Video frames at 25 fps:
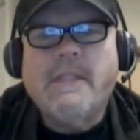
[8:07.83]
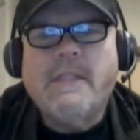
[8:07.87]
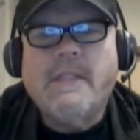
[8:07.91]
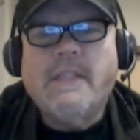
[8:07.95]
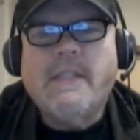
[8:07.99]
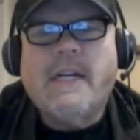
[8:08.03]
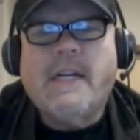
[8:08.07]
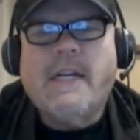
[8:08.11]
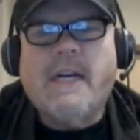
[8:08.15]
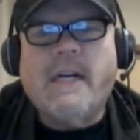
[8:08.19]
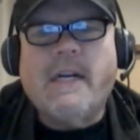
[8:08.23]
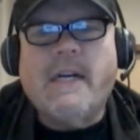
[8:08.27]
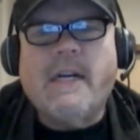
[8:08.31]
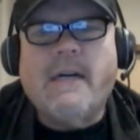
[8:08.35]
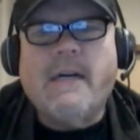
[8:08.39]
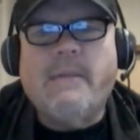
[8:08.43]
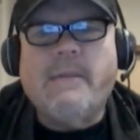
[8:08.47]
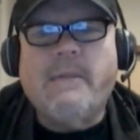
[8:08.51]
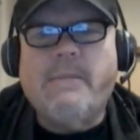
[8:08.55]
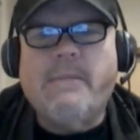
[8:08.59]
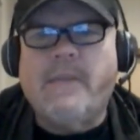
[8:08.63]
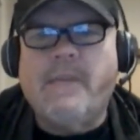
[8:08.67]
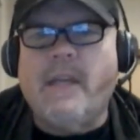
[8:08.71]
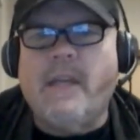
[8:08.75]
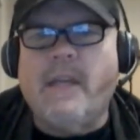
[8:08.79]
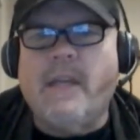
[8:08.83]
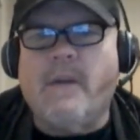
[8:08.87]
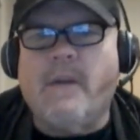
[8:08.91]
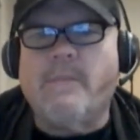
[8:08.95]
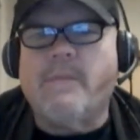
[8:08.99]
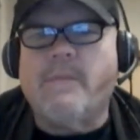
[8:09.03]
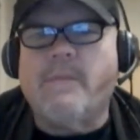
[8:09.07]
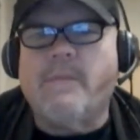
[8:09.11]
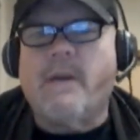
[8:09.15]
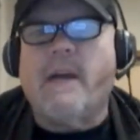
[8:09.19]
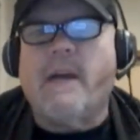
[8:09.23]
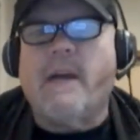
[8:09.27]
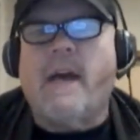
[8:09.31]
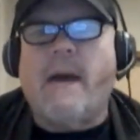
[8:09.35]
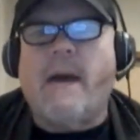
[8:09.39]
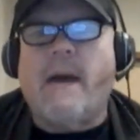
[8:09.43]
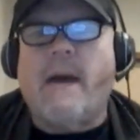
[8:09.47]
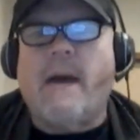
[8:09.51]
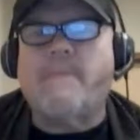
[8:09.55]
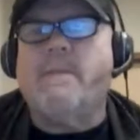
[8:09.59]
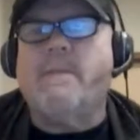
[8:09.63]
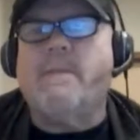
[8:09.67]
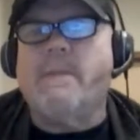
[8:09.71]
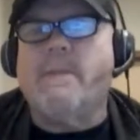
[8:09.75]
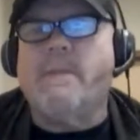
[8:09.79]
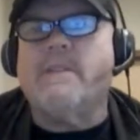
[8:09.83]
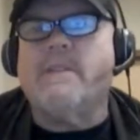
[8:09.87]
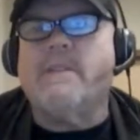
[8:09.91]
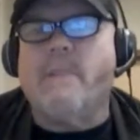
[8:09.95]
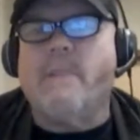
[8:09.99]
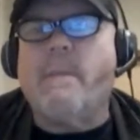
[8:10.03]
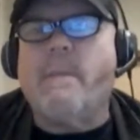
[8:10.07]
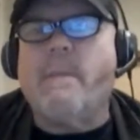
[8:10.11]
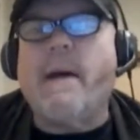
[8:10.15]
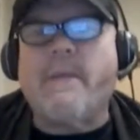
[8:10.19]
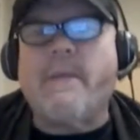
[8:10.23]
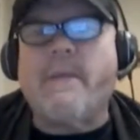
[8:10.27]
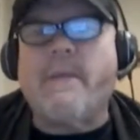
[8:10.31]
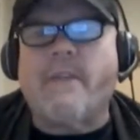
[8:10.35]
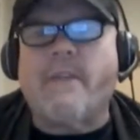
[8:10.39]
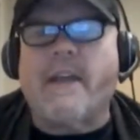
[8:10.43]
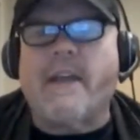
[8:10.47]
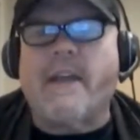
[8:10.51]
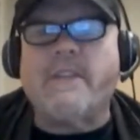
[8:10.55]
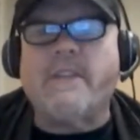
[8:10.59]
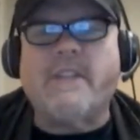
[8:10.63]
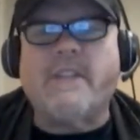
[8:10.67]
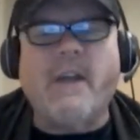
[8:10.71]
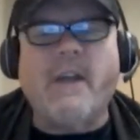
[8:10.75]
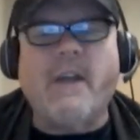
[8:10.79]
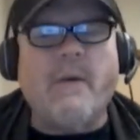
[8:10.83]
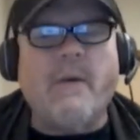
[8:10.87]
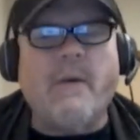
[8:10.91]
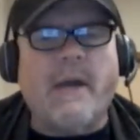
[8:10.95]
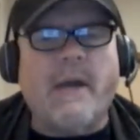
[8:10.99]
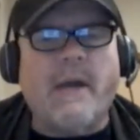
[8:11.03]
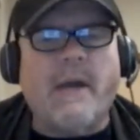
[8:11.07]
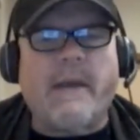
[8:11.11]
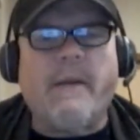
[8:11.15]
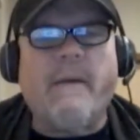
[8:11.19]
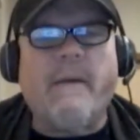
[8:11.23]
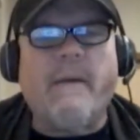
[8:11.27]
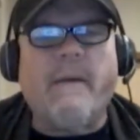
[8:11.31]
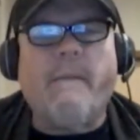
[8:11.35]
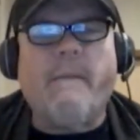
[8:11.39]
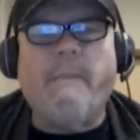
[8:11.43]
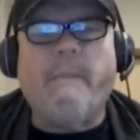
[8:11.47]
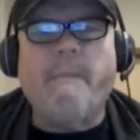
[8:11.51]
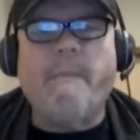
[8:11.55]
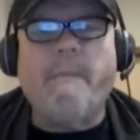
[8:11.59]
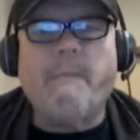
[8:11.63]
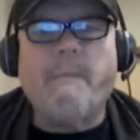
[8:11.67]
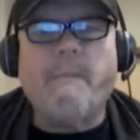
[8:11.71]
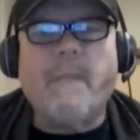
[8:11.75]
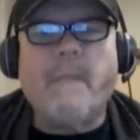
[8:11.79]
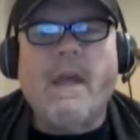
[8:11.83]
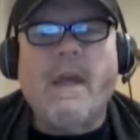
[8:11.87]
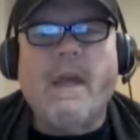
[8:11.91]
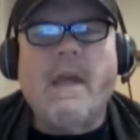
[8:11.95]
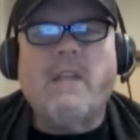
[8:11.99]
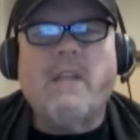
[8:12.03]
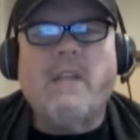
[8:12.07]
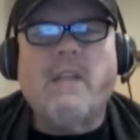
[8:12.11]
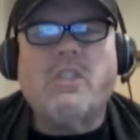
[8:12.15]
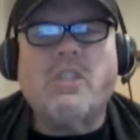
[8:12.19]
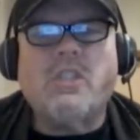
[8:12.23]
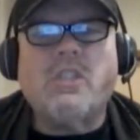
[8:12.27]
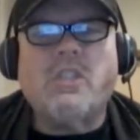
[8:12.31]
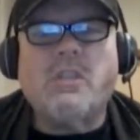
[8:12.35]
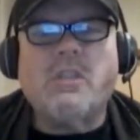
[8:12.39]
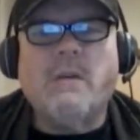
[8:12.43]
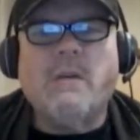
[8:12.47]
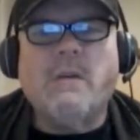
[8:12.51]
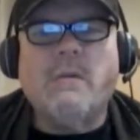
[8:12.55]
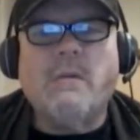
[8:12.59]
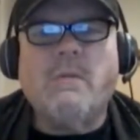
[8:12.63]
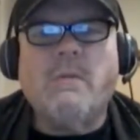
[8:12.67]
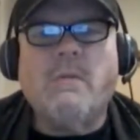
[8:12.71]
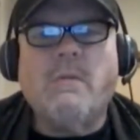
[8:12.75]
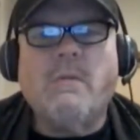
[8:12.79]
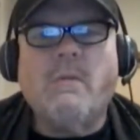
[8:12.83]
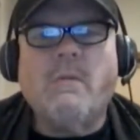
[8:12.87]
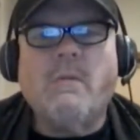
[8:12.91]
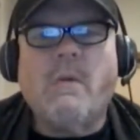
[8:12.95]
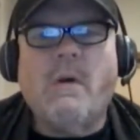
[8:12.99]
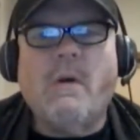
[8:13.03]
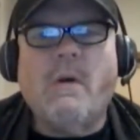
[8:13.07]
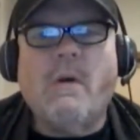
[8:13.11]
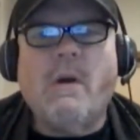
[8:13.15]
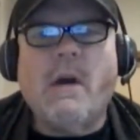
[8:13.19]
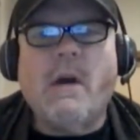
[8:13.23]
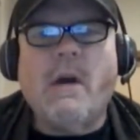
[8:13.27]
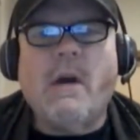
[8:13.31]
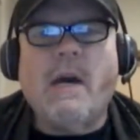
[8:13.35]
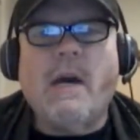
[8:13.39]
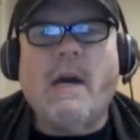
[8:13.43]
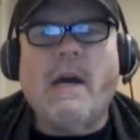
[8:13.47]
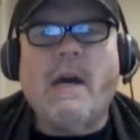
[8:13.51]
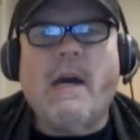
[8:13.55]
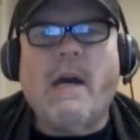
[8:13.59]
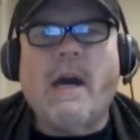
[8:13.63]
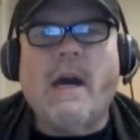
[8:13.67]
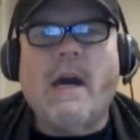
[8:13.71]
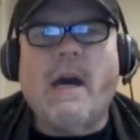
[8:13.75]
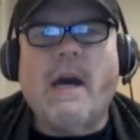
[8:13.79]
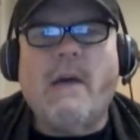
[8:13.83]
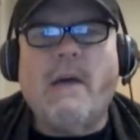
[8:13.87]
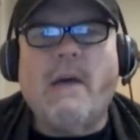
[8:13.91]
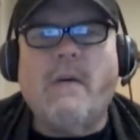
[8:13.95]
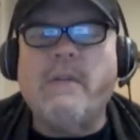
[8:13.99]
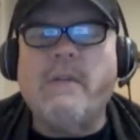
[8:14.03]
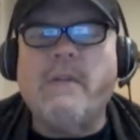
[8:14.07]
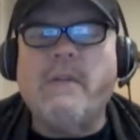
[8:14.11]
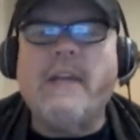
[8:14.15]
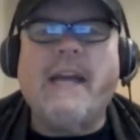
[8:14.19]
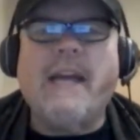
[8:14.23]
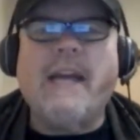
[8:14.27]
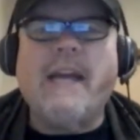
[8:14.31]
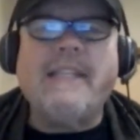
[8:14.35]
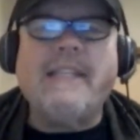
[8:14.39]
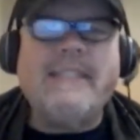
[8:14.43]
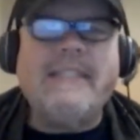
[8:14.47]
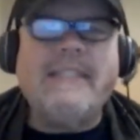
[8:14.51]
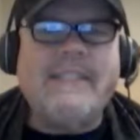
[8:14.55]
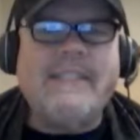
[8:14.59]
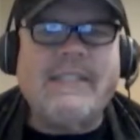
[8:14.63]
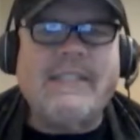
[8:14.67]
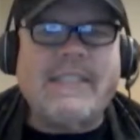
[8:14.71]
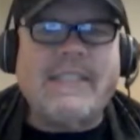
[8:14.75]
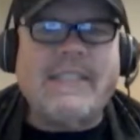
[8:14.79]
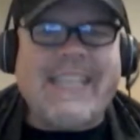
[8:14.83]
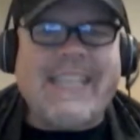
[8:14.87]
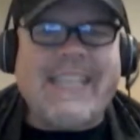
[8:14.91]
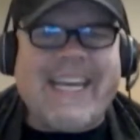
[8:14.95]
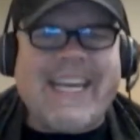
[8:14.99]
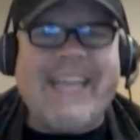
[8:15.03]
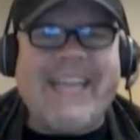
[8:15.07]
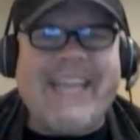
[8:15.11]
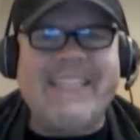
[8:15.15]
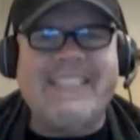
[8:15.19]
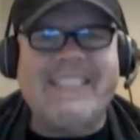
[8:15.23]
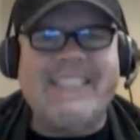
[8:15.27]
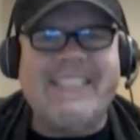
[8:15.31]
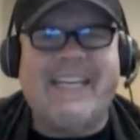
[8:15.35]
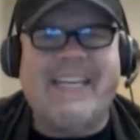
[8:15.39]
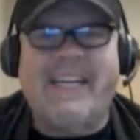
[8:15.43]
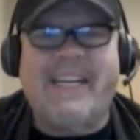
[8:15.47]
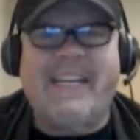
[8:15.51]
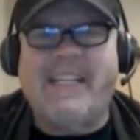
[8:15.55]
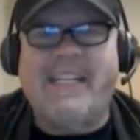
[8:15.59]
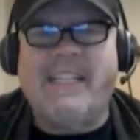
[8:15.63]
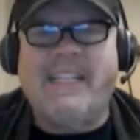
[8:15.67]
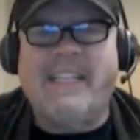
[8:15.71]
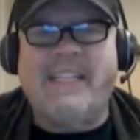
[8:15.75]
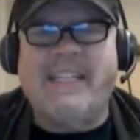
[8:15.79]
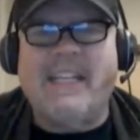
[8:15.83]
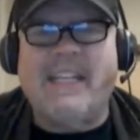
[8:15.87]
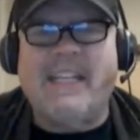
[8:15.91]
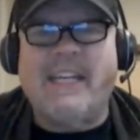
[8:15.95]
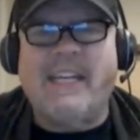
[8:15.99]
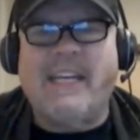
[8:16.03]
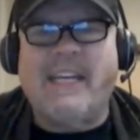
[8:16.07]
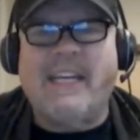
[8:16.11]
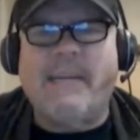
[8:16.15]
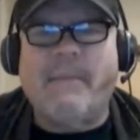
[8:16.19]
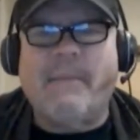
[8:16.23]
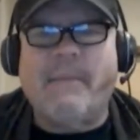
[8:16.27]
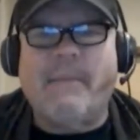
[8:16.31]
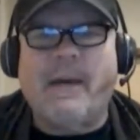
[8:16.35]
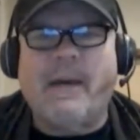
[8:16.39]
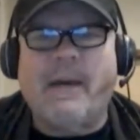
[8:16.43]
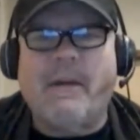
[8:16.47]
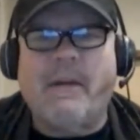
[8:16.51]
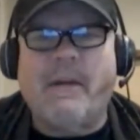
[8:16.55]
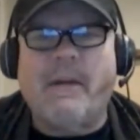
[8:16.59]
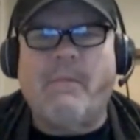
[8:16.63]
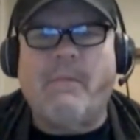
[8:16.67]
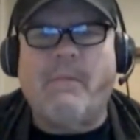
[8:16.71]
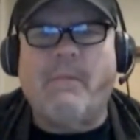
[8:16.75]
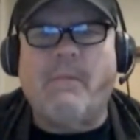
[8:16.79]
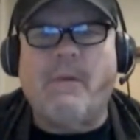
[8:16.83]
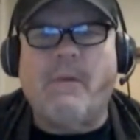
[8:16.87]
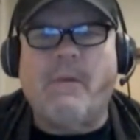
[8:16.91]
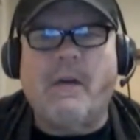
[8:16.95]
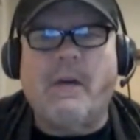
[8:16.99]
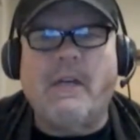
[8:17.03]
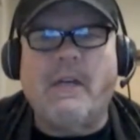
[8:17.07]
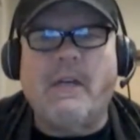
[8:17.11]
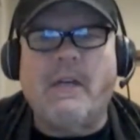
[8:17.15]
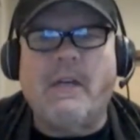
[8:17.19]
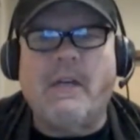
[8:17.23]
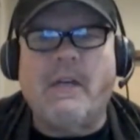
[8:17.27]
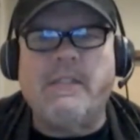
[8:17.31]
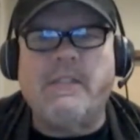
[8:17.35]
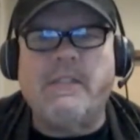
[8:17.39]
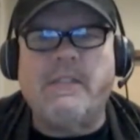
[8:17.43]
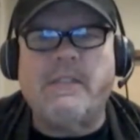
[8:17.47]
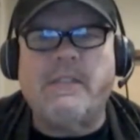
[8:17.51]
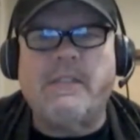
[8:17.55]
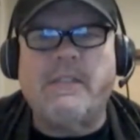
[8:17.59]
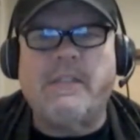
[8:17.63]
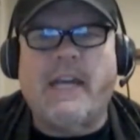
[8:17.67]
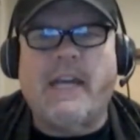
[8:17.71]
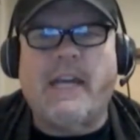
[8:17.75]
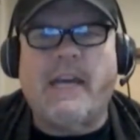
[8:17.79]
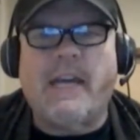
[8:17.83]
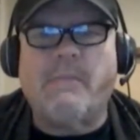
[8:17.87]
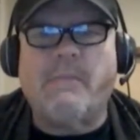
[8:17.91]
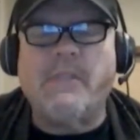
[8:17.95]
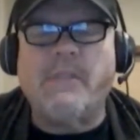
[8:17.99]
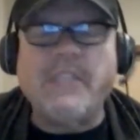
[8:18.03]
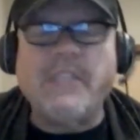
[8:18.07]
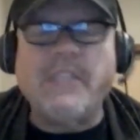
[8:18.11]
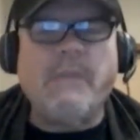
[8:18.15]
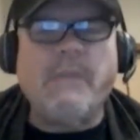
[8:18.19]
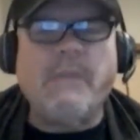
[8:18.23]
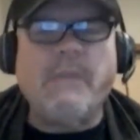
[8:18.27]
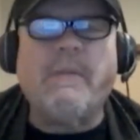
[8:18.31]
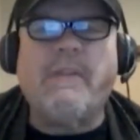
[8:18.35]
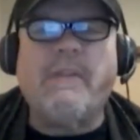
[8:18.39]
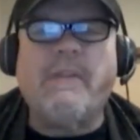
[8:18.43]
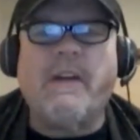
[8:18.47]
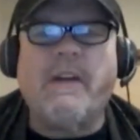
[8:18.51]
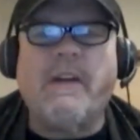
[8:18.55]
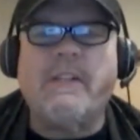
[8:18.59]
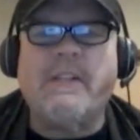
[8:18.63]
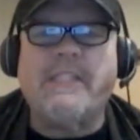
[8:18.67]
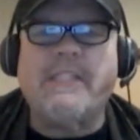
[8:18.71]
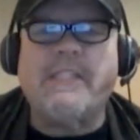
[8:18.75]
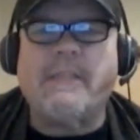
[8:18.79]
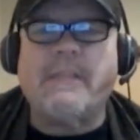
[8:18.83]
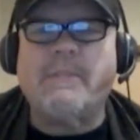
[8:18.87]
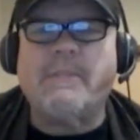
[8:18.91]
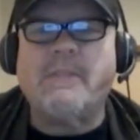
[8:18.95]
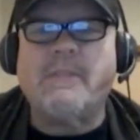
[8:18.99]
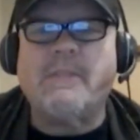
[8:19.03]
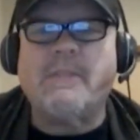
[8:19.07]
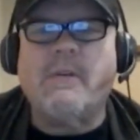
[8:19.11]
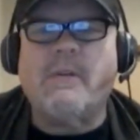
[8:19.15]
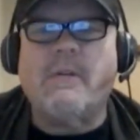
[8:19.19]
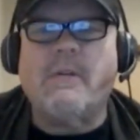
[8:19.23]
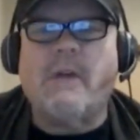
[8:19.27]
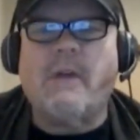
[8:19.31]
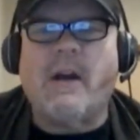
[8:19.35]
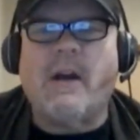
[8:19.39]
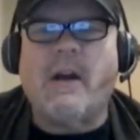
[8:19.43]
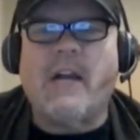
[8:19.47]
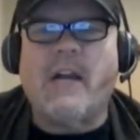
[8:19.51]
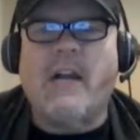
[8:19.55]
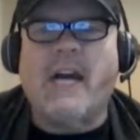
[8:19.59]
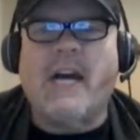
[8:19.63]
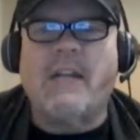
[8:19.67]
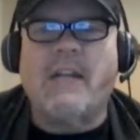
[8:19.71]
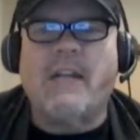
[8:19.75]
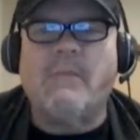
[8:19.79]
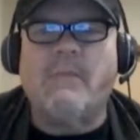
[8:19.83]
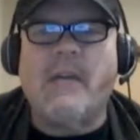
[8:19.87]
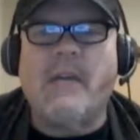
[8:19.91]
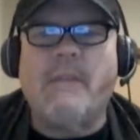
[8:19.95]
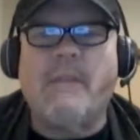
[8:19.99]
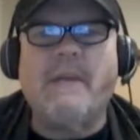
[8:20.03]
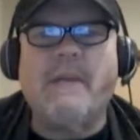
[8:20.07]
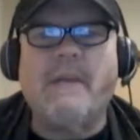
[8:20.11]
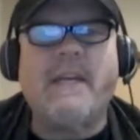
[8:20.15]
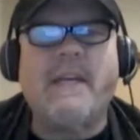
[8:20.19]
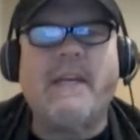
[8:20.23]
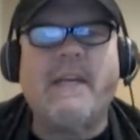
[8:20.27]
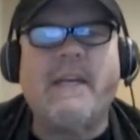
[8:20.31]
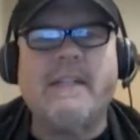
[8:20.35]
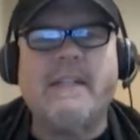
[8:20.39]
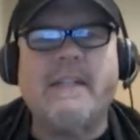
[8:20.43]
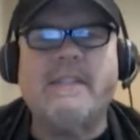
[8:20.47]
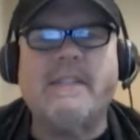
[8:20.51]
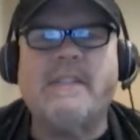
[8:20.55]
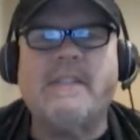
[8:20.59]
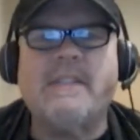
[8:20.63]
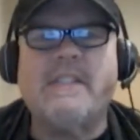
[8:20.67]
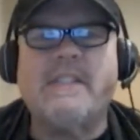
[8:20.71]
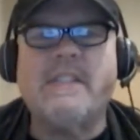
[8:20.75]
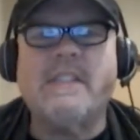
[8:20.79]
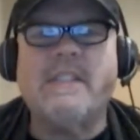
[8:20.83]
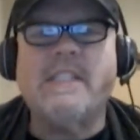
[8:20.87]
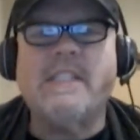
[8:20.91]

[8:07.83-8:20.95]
um, you know optimism about things going. So only thing I can't say I didn't like about it was I wish they would have aired this episode on Halloween because,